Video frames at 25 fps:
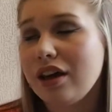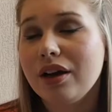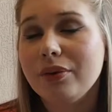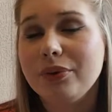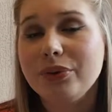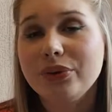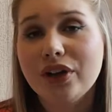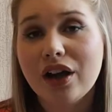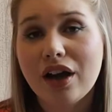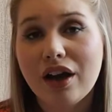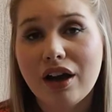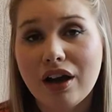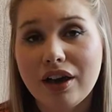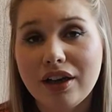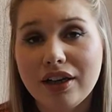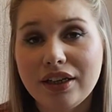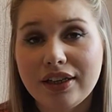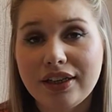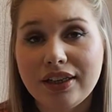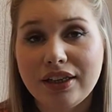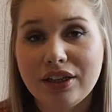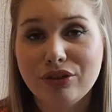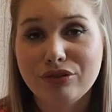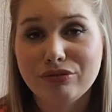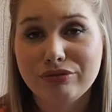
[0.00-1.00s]
I would
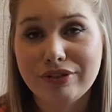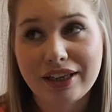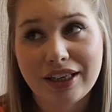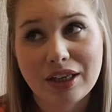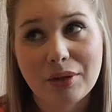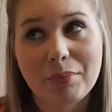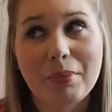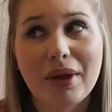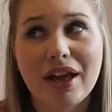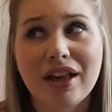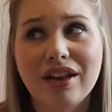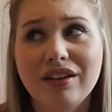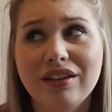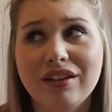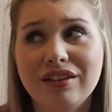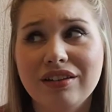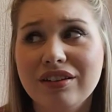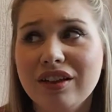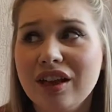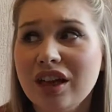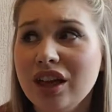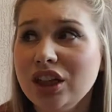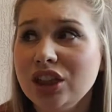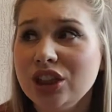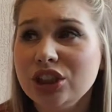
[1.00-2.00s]
highly recommend
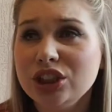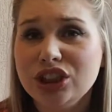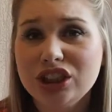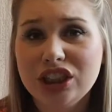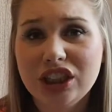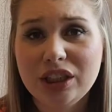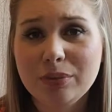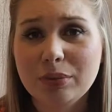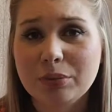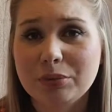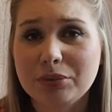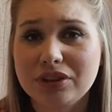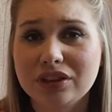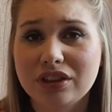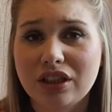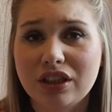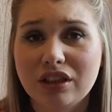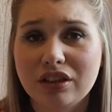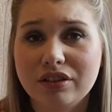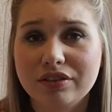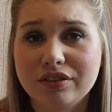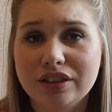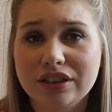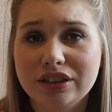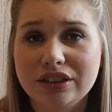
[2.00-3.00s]
cheaper
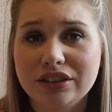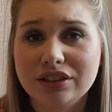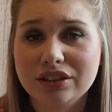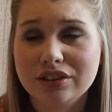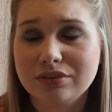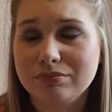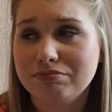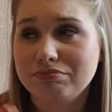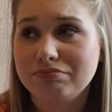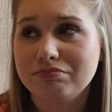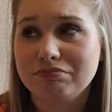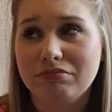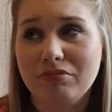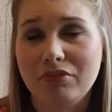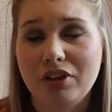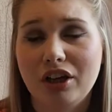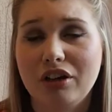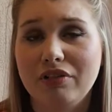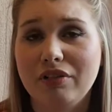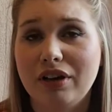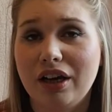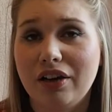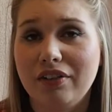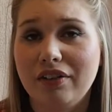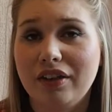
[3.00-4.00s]
mascaras that
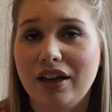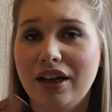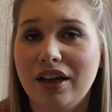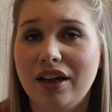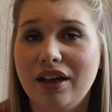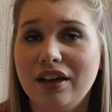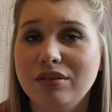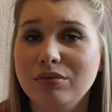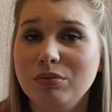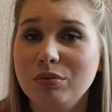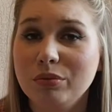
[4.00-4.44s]
are out there.